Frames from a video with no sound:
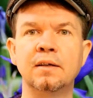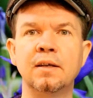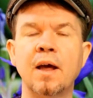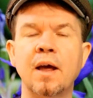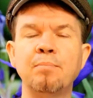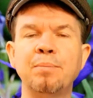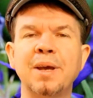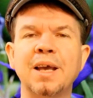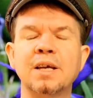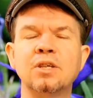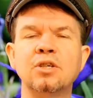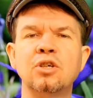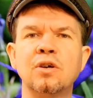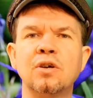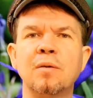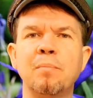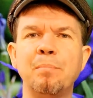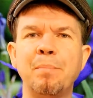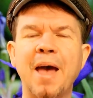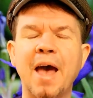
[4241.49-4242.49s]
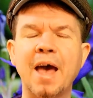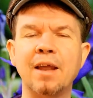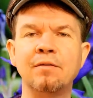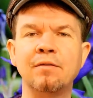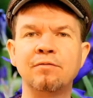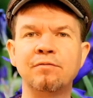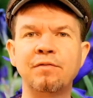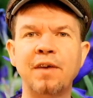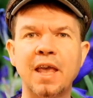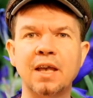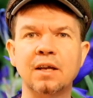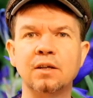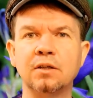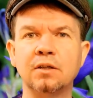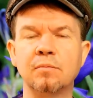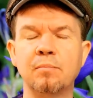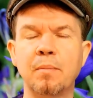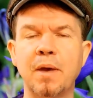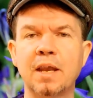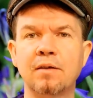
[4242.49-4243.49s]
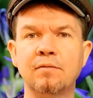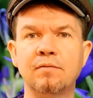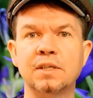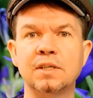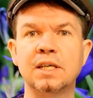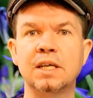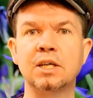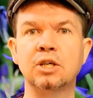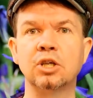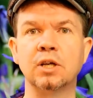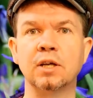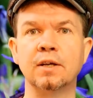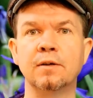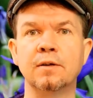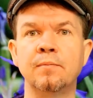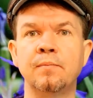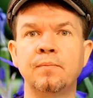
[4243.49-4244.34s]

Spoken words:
Not because you're a bad, failed metaphysician.